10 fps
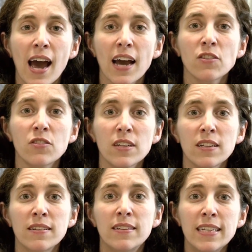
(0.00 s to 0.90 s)

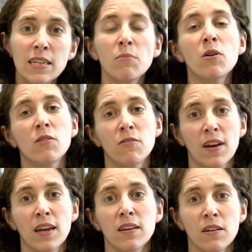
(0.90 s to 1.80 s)
actually
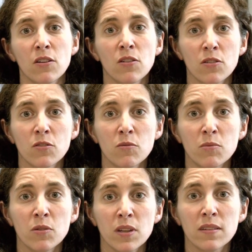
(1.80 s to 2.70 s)
demotivate young girls
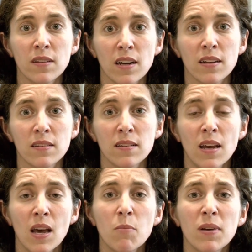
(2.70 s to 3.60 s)
from doing science,
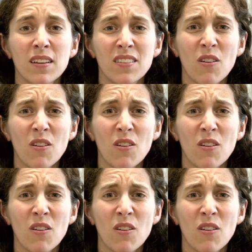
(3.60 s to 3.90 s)
because